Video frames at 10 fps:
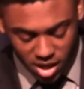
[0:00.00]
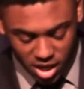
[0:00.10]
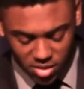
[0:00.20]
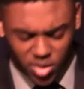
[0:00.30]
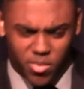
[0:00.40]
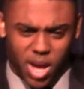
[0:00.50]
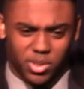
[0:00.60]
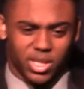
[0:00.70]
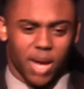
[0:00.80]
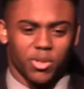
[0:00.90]
And then my mom
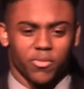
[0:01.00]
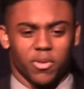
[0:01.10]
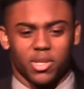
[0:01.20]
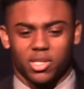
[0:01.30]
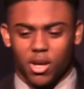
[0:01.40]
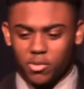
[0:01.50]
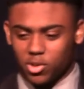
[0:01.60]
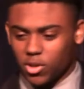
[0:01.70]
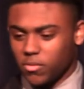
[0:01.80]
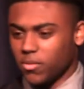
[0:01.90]
stopped in front of the
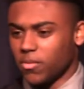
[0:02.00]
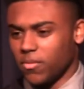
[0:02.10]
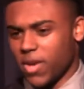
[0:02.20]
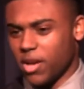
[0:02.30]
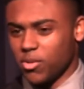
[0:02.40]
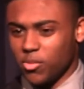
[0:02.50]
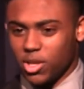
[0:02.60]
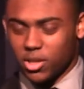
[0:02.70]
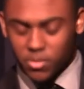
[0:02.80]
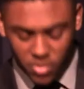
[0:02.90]
self-serve vacuum
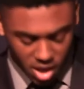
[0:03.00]
cleaner.